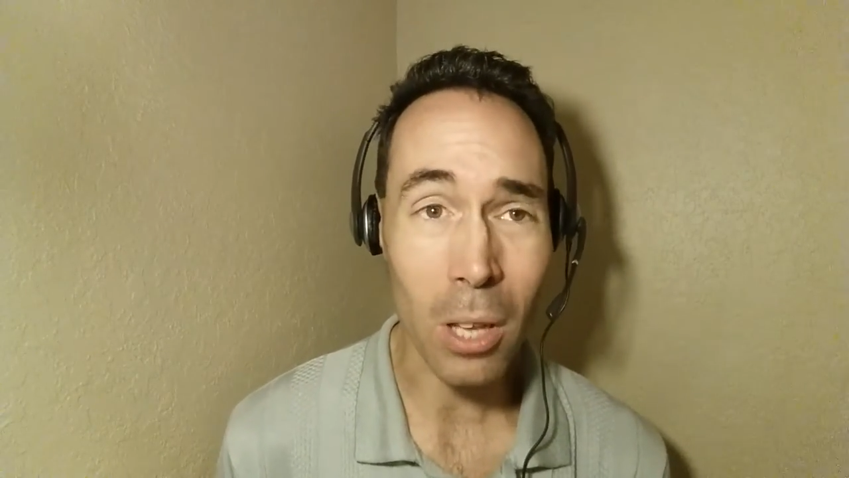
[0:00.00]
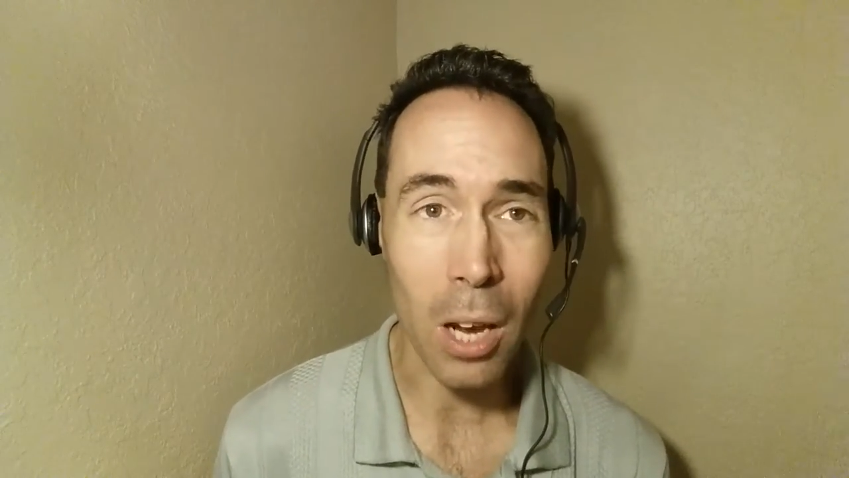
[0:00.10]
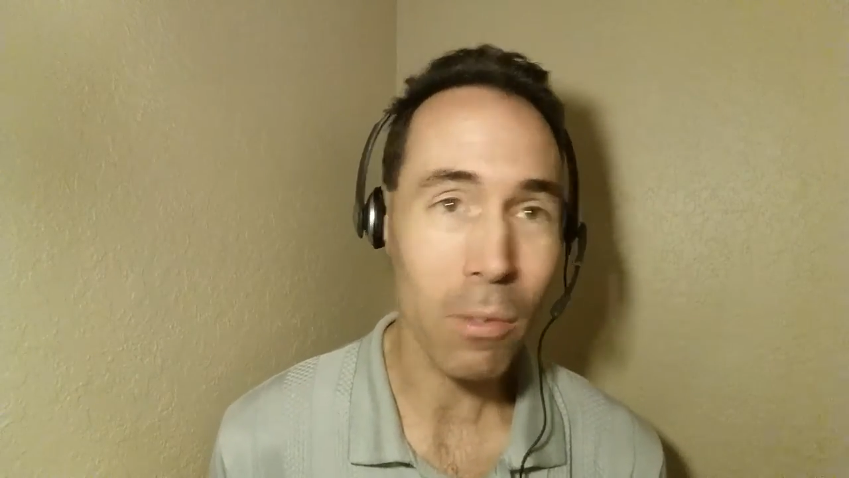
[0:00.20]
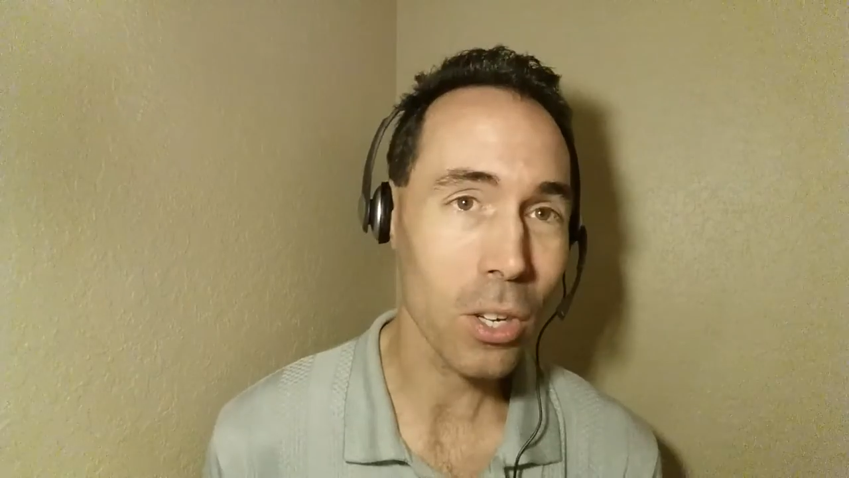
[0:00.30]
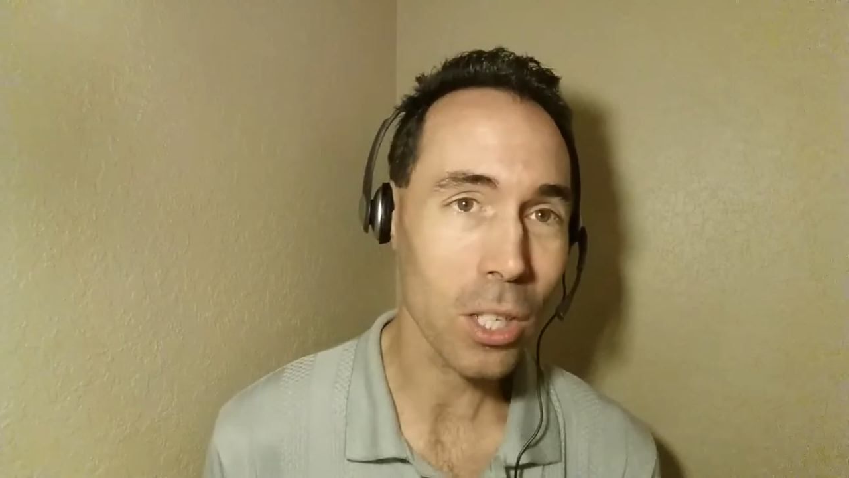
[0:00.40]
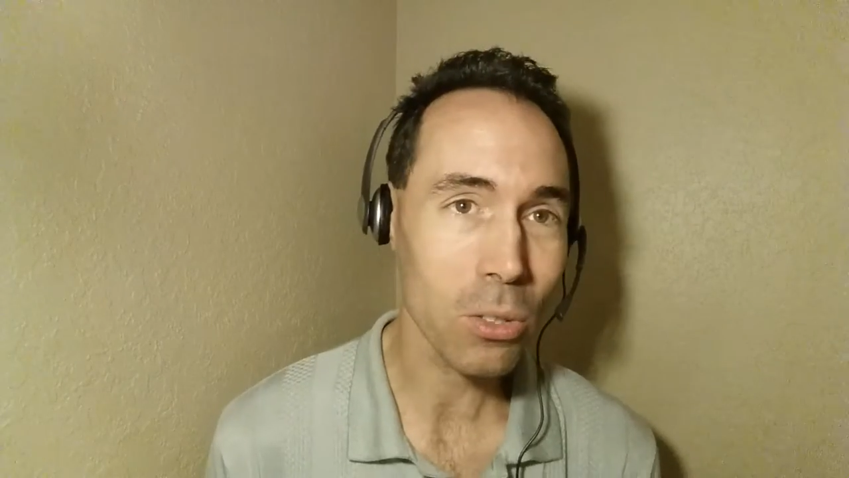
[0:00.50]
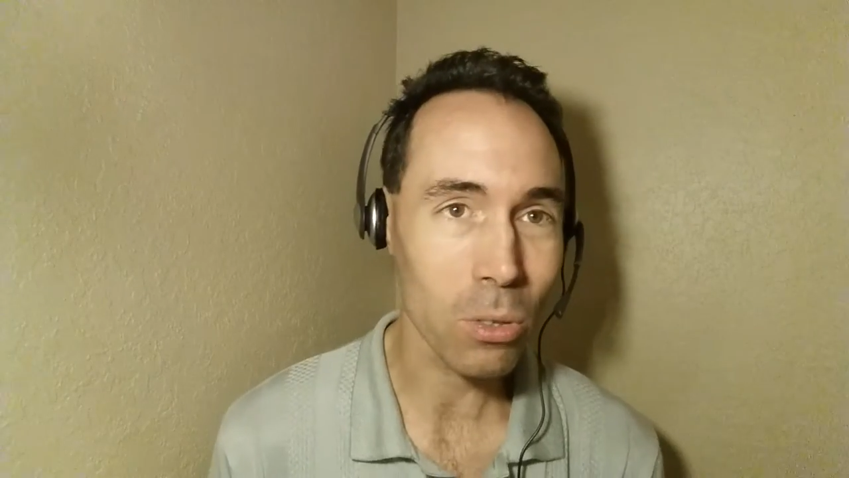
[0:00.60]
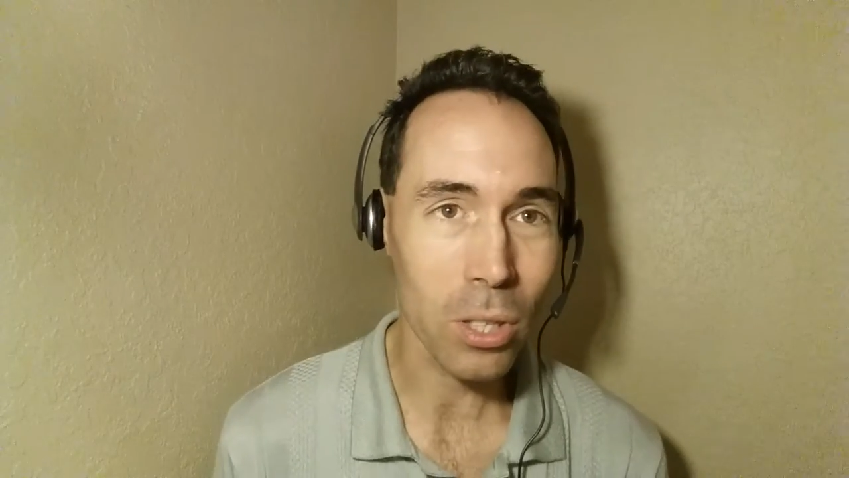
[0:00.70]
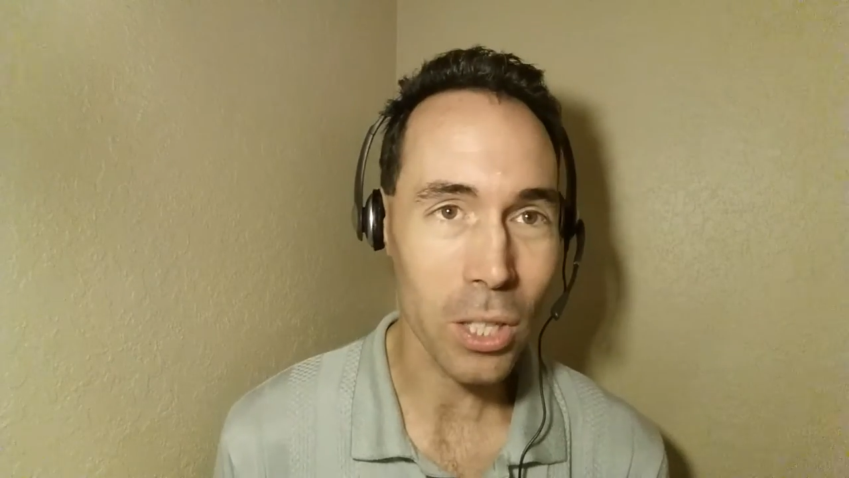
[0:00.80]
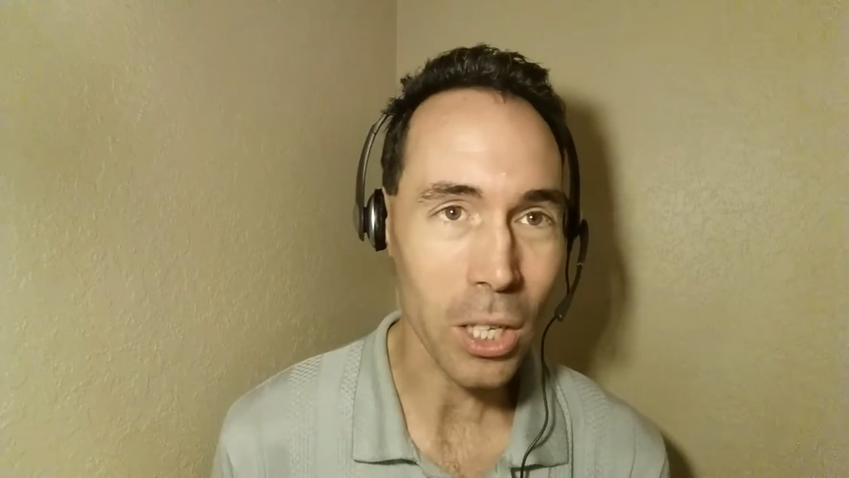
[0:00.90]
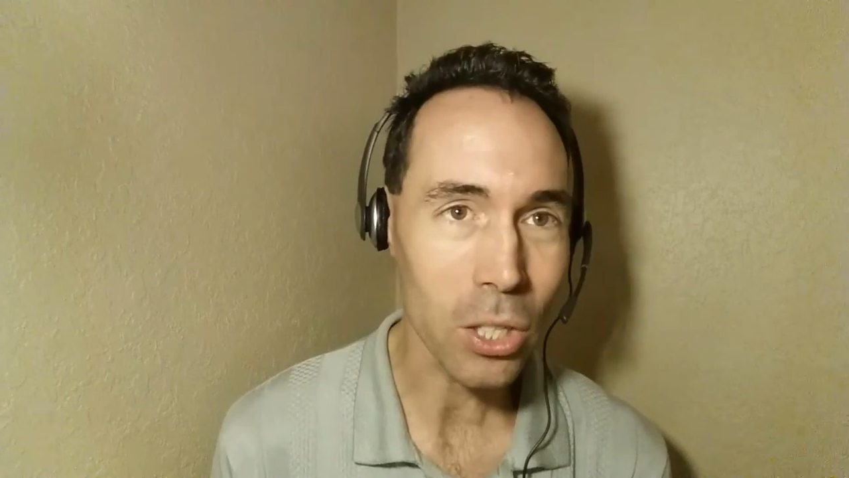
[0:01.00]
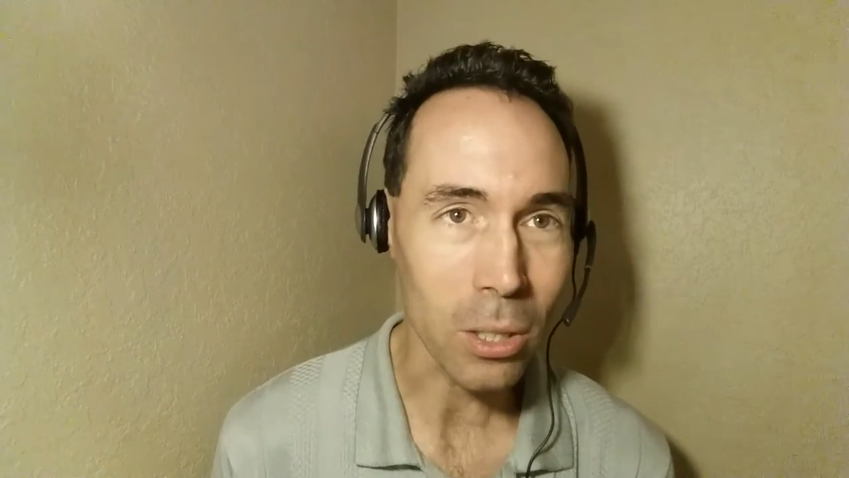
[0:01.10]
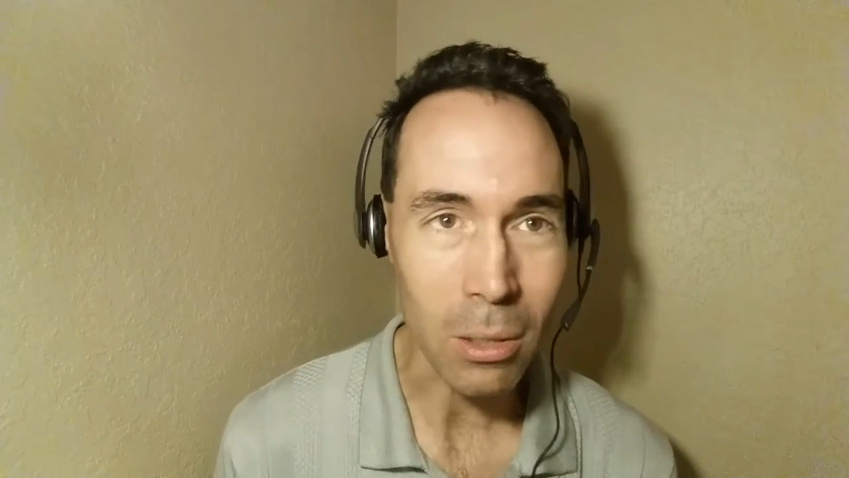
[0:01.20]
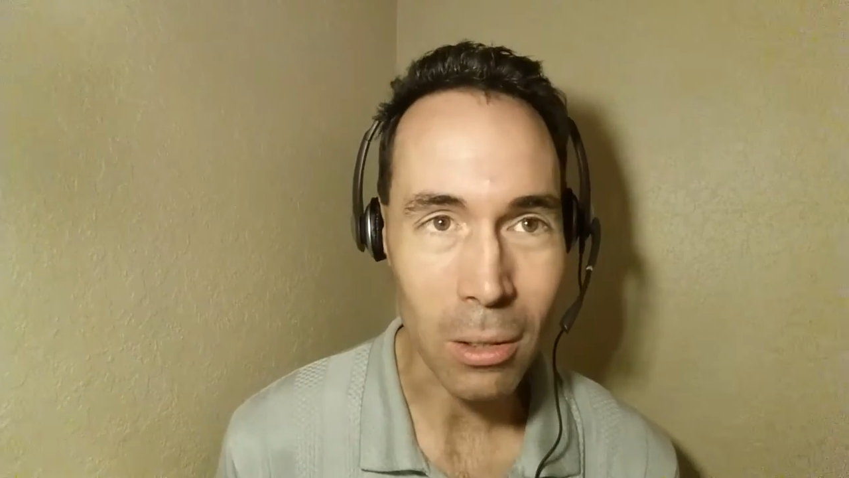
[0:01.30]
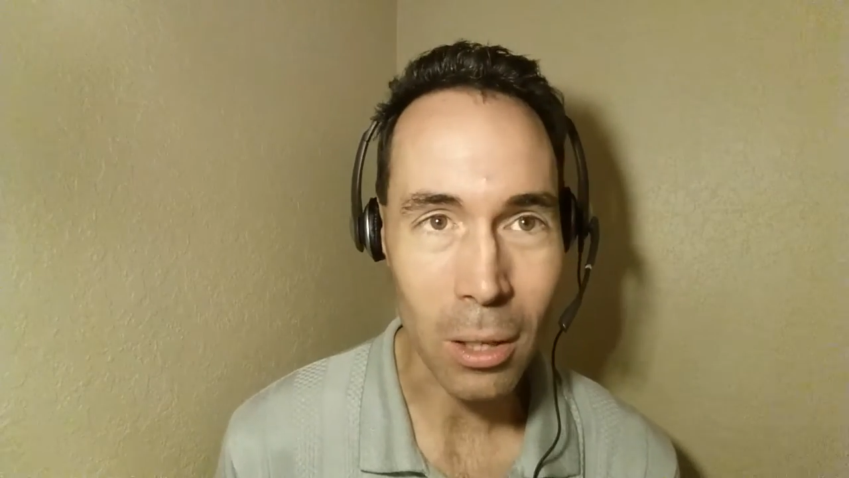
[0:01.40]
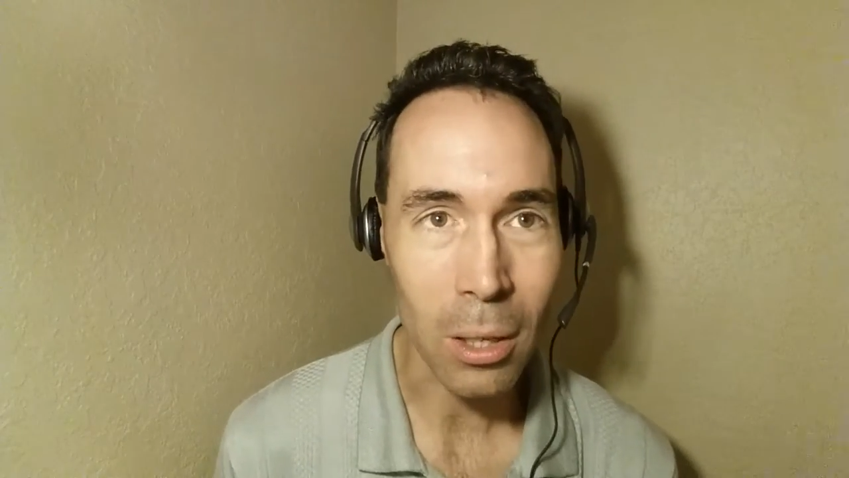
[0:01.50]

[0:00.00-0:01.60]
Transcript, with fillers: a lot of industrialization,